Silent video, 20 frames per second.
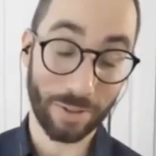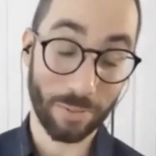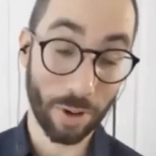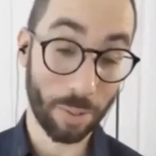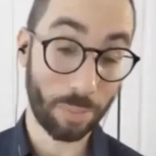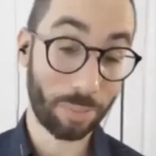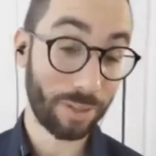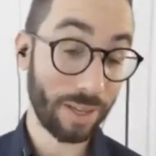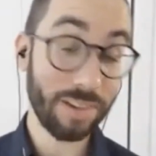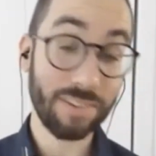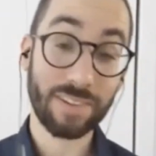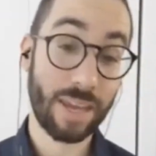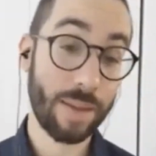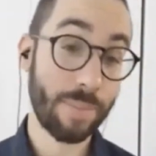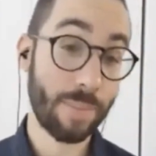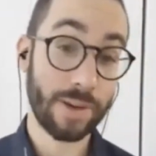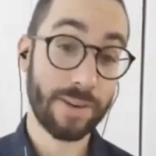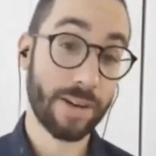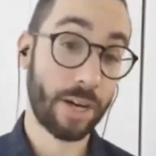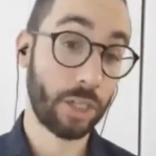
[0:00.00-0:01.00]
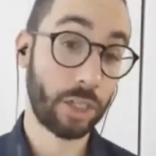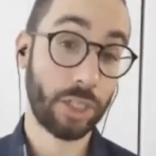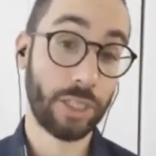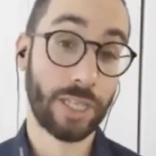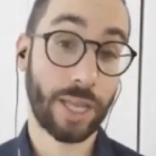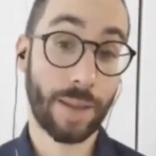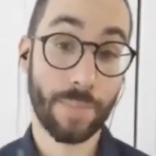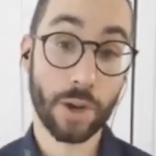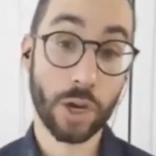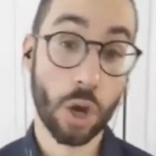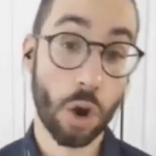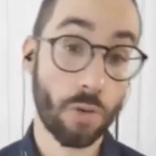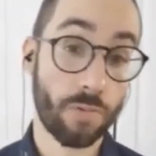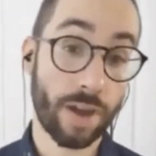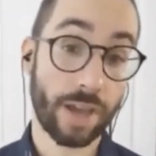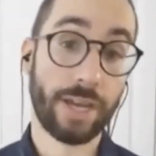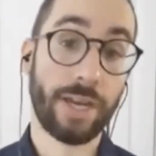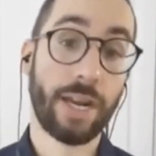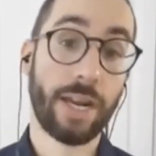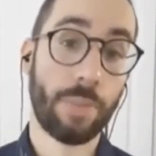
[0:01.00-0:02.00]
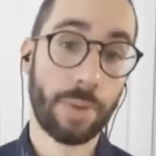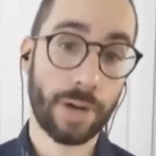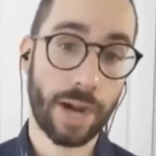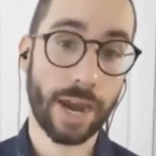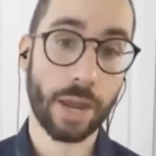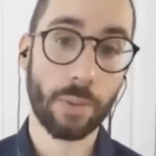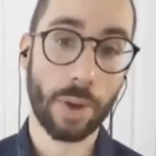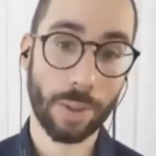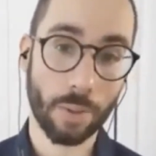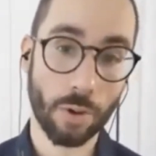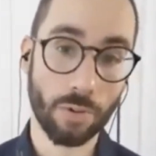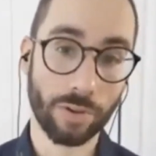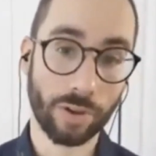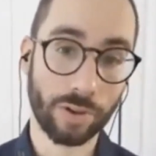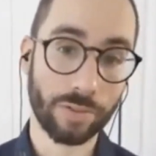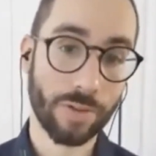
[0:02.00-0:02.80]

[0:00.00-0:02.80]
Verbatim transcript: Well, please keep in touch and let me know if I can help in any way moving